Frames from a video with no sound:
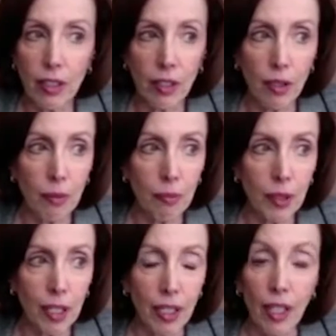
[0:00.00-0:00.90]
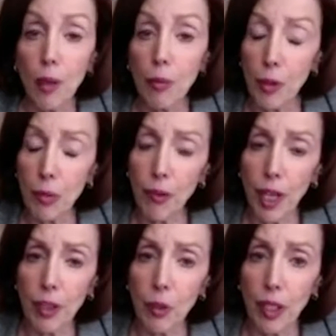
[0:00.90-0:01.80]
and help them
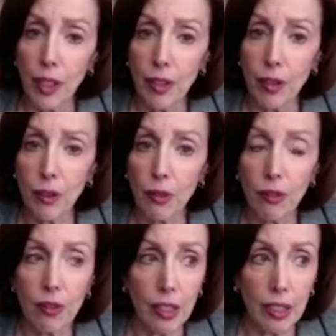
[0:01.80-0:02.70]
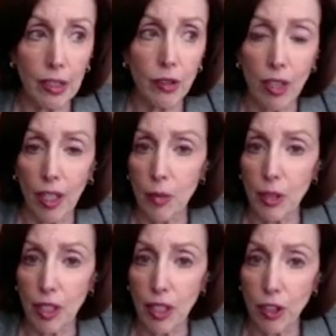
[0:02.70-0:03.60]
evaluate their legal
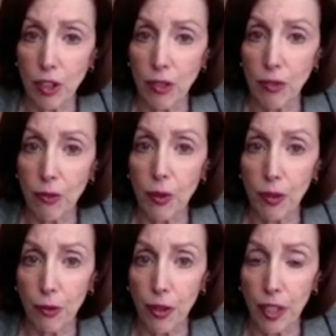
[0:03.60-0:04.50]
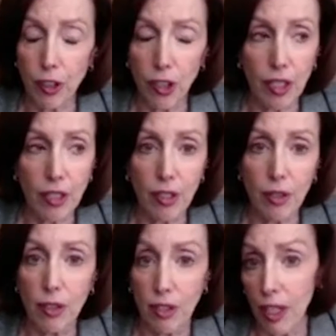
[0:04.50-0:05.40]
documentation for the franchise
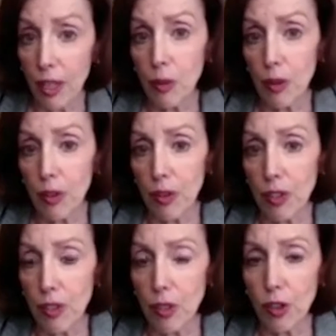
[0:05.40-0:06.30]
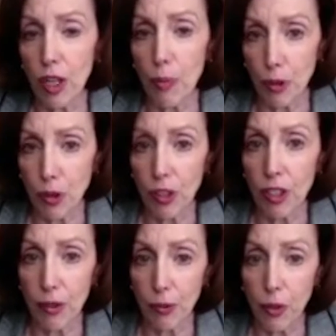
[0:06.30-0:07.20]
and decide whether this is a good
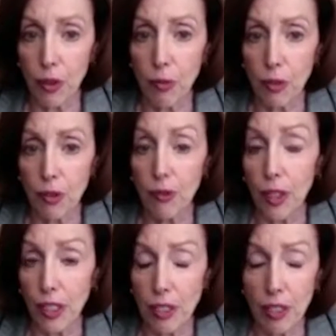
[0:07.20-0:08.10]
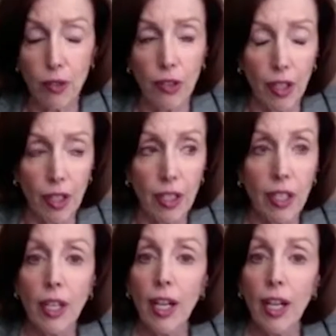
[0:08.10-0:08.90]
opportunity for them to invest in or not.